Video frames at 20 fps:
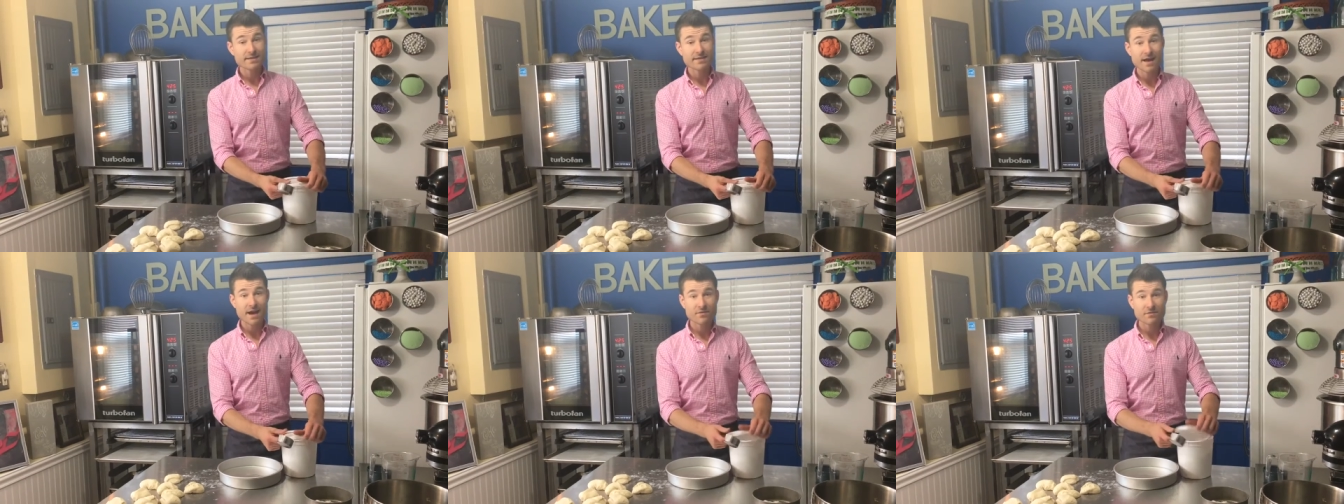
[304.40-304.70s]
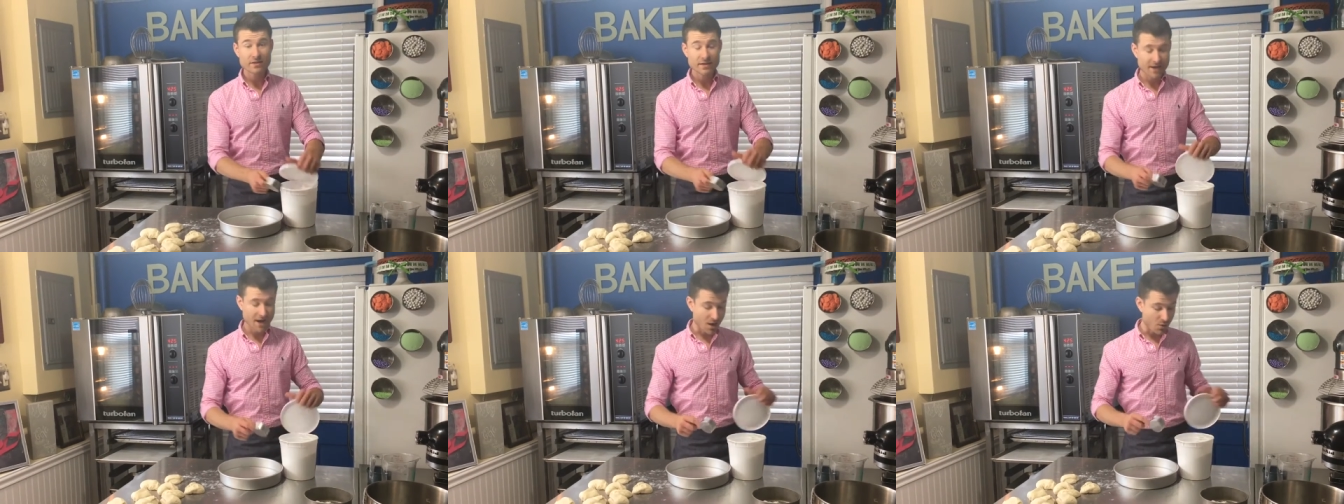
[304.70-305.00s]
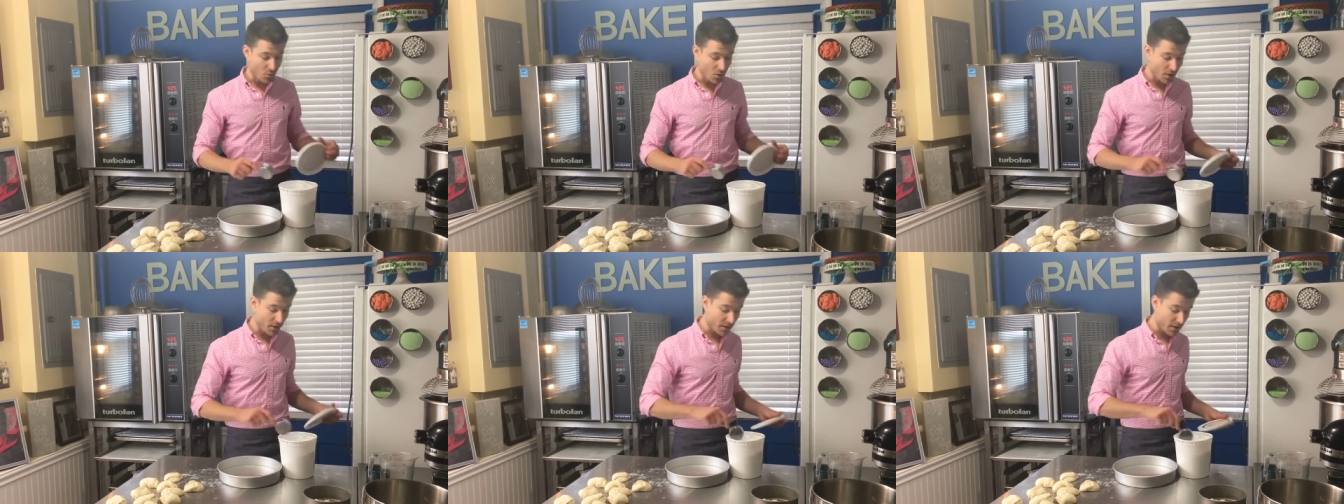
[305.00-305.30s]
in that really
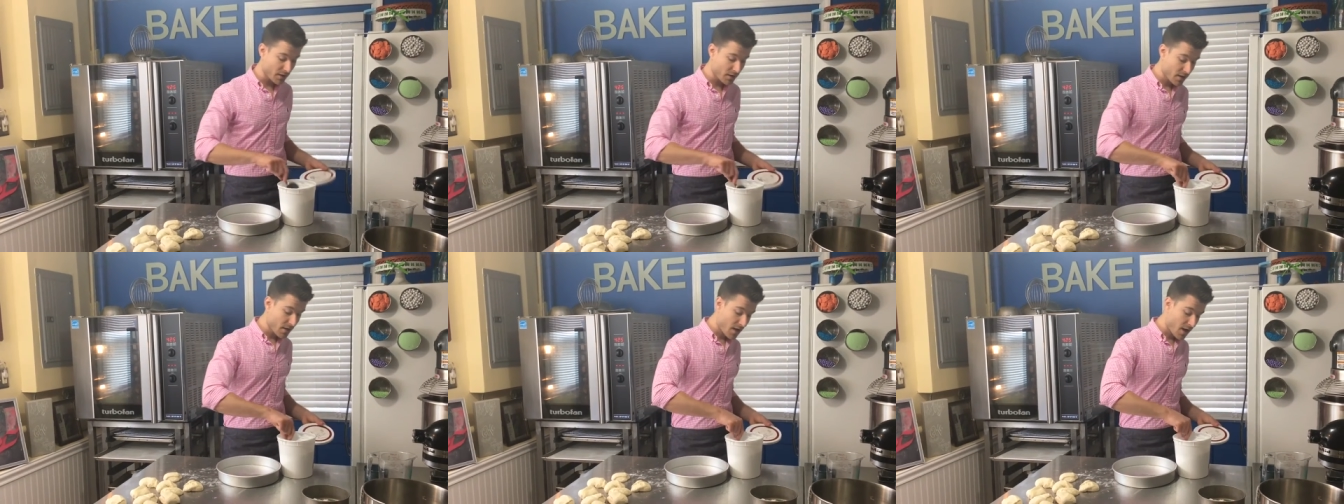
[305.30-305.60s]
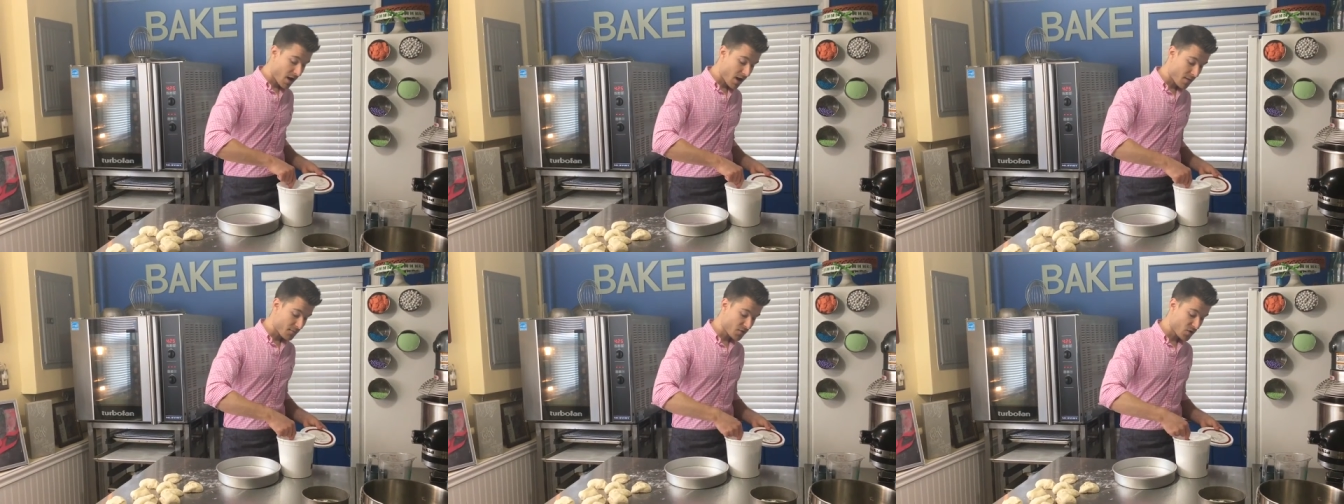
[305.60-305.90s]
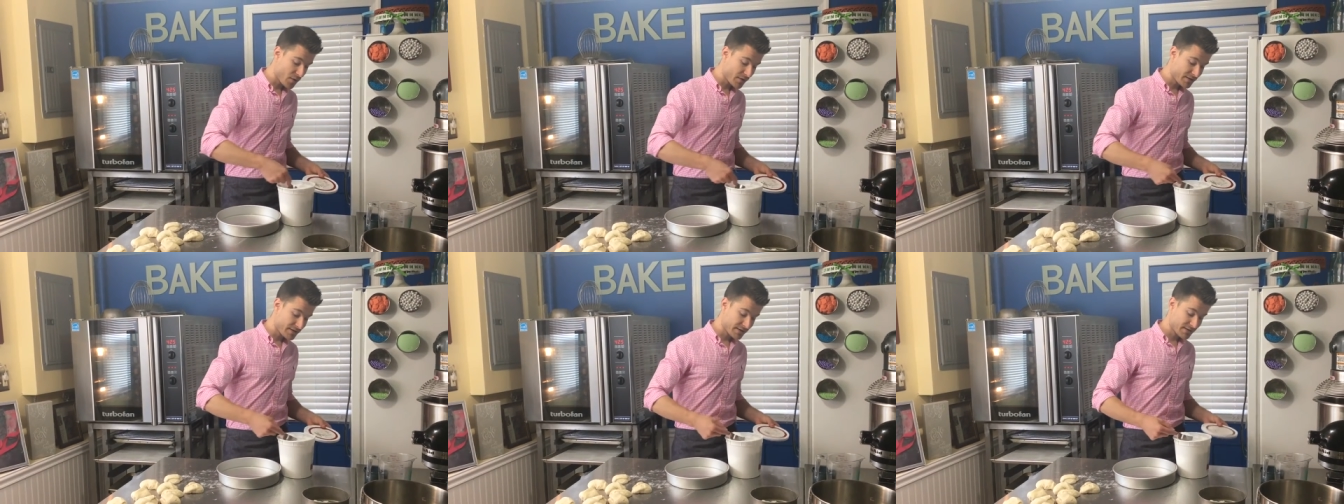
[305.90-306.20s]
hot water, I'm
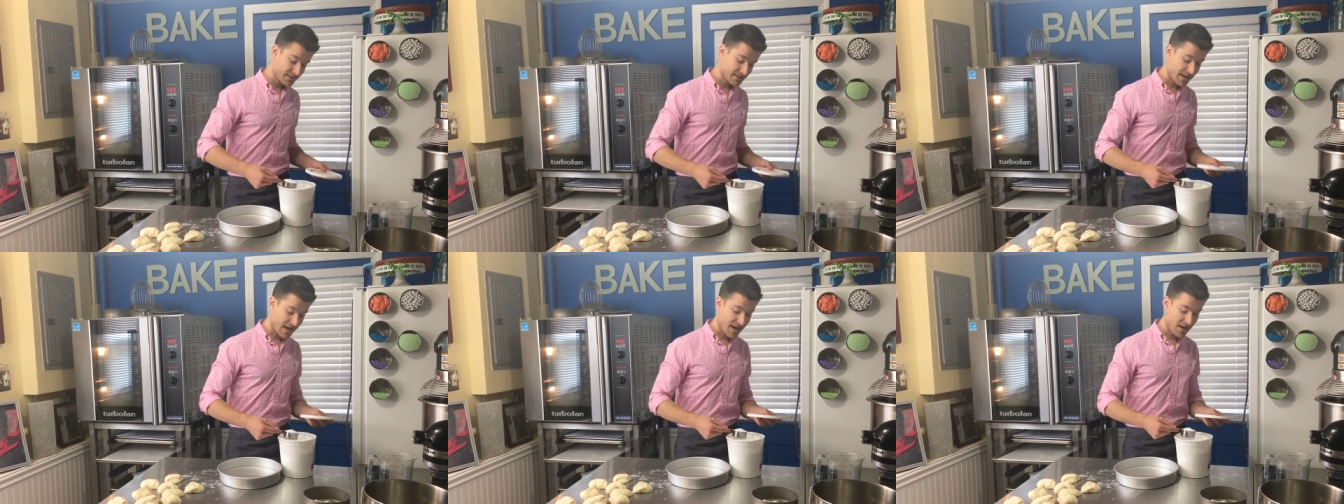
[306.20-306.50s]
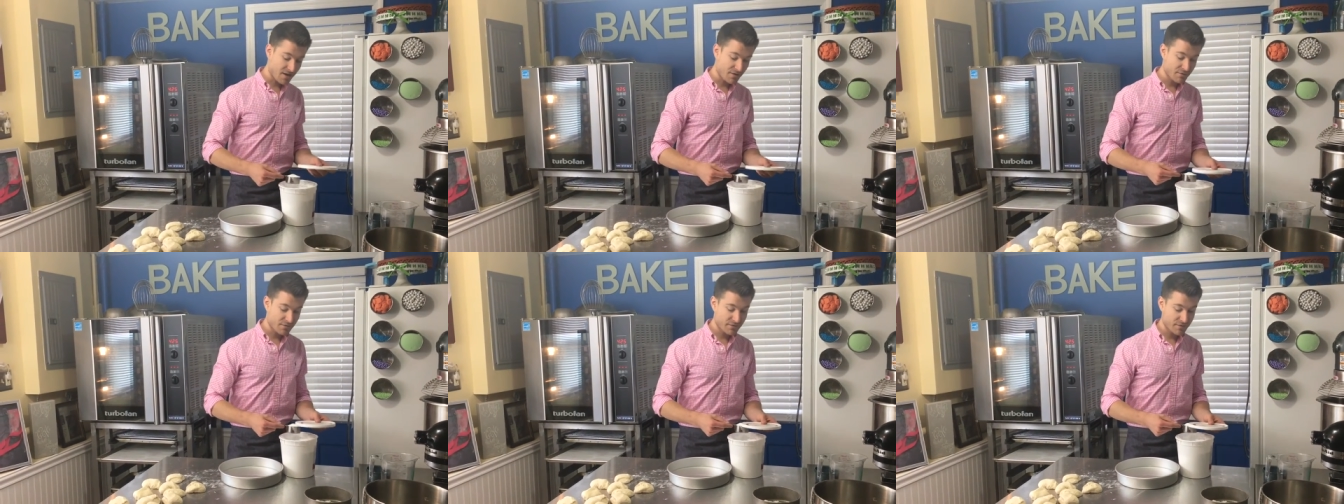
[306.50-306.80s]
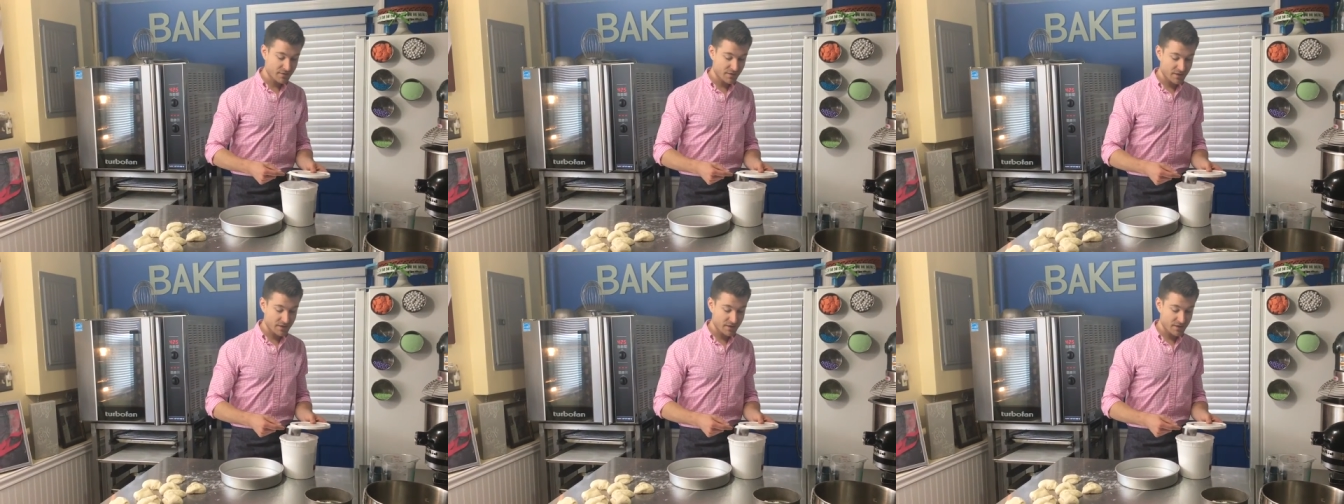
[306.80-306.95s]
going to dissolve